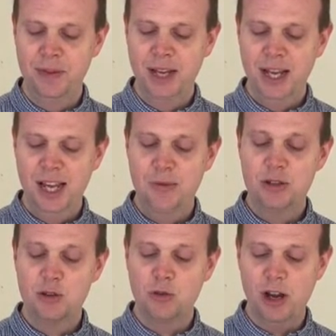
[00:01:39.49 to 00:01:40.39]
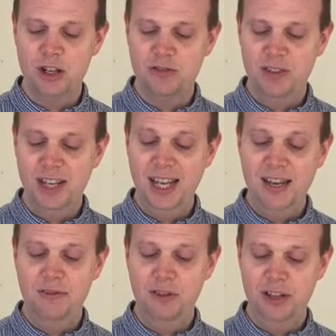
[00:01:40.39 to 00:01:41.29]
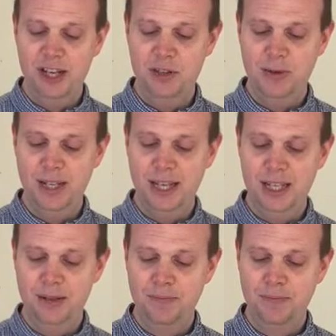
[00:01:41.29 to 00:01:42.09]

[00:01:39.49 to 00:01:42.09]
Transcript: he was crushed for the evil things we did.